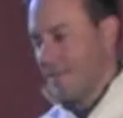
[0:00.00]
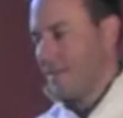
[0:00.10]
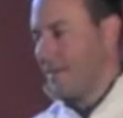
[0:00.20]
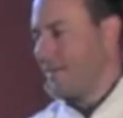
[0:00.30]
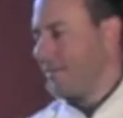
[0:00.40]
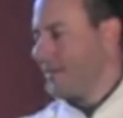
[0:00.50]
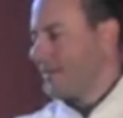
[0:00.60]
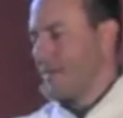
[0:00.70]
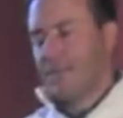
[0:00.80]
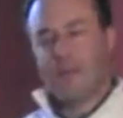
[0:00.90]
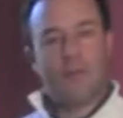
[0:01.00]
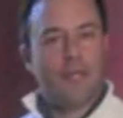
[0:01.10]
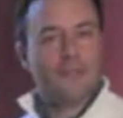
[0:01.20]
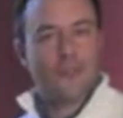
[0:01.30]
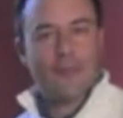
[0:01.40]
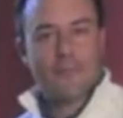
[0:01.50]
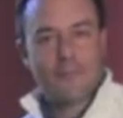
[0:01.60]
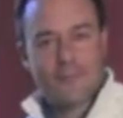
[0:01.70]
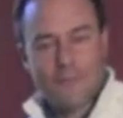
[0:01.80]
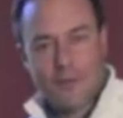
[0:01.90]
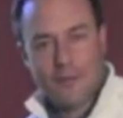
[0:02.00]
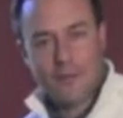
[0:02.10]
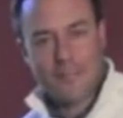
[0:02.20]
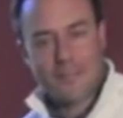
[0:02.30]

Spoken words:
the club head travels the farthest,